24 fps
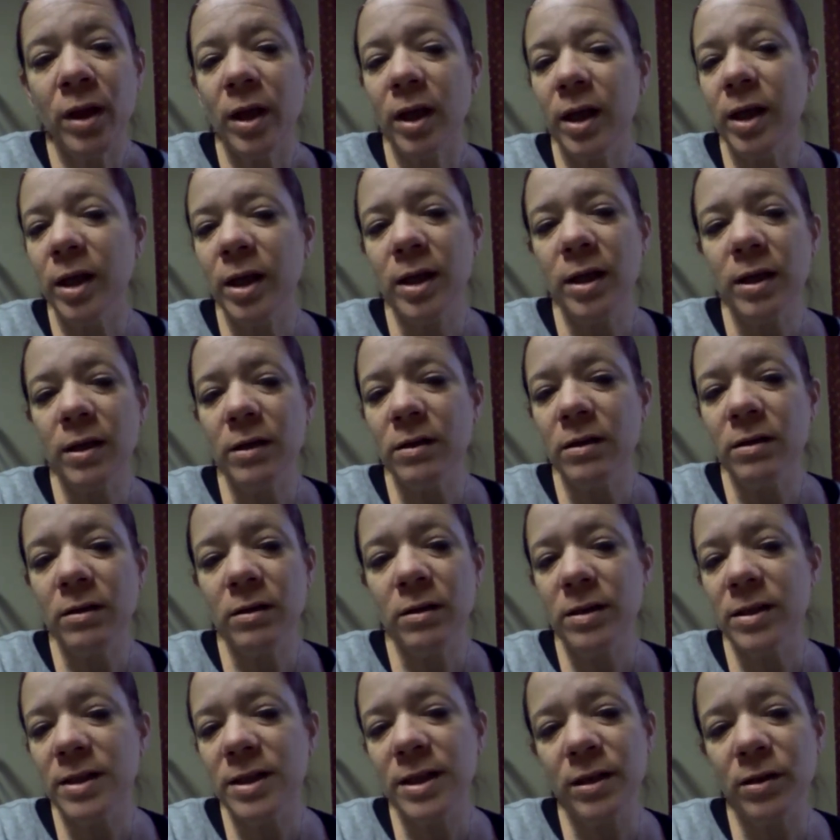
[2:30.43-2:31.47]
he
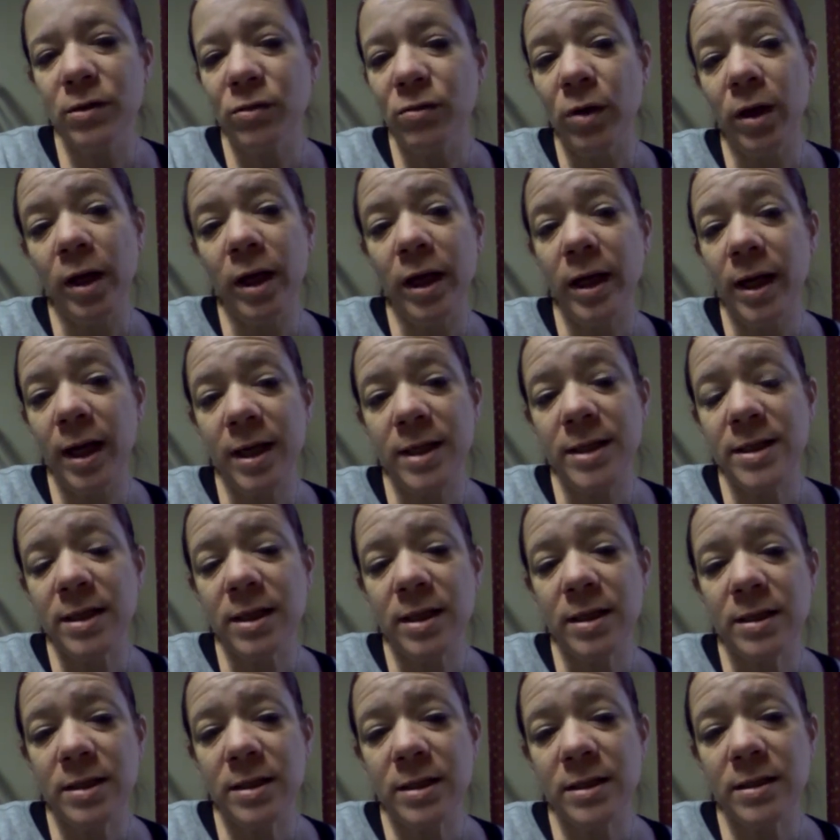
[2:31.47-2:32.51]
didn't recognize
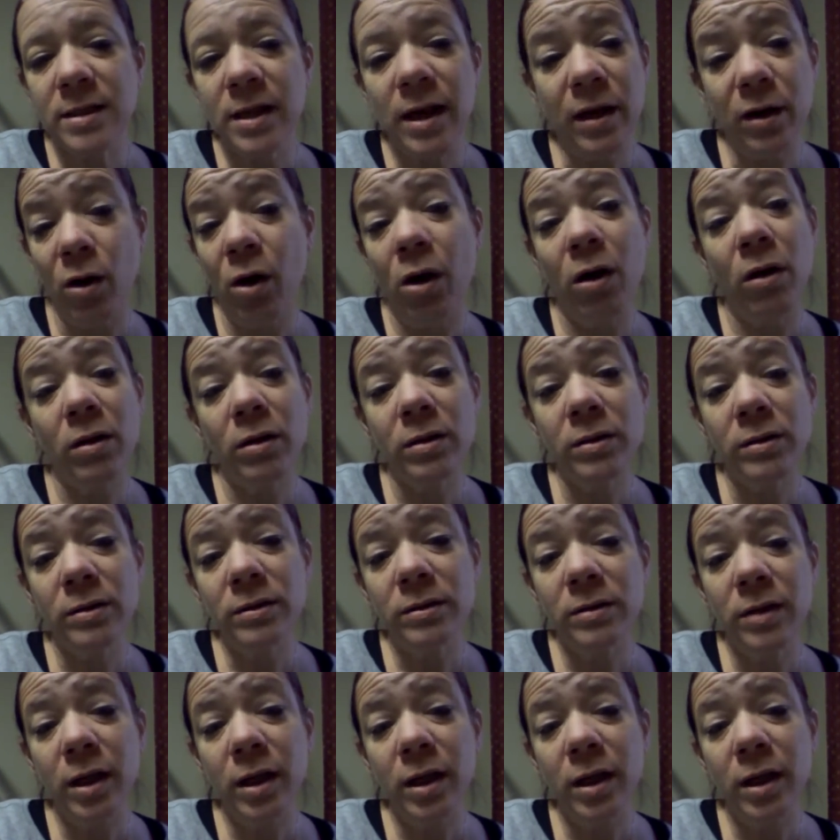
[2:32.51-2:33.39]
us at all.